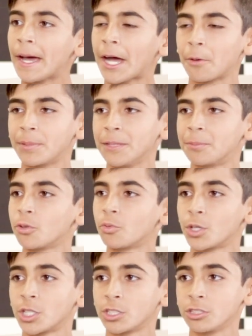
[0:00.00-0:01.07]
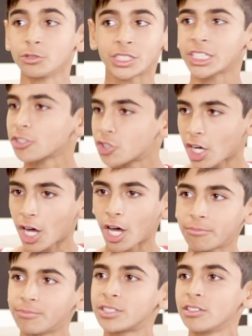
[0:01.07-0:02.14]
how people were losing
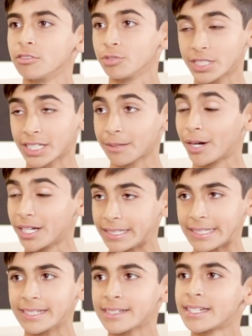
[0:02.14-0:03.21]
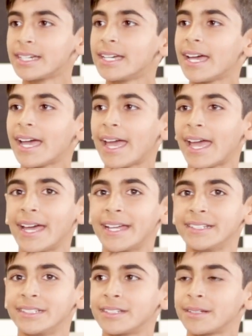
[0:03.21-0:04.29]
jobs, losing money,
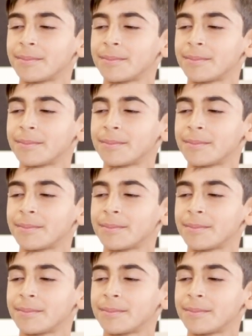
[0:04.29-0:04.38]
and